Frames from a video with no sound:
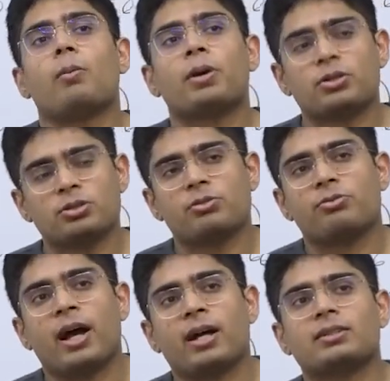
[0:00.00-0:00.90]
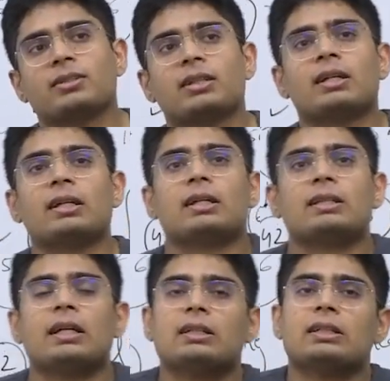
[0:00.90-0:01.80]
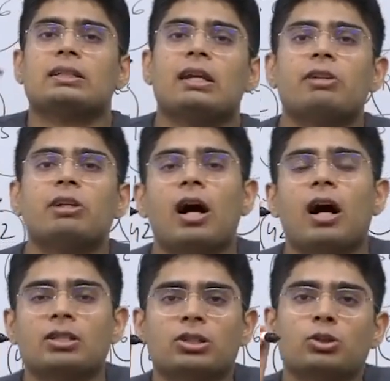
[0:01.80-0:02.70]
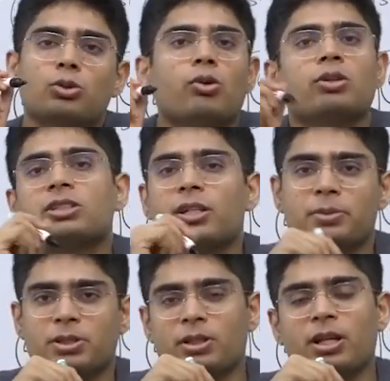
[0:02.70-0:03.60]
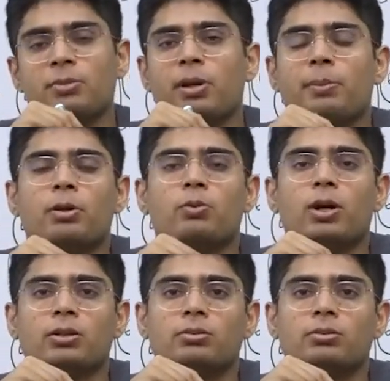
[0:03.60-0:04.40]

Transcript: because of the fact that they will ask you concepts in paper 1,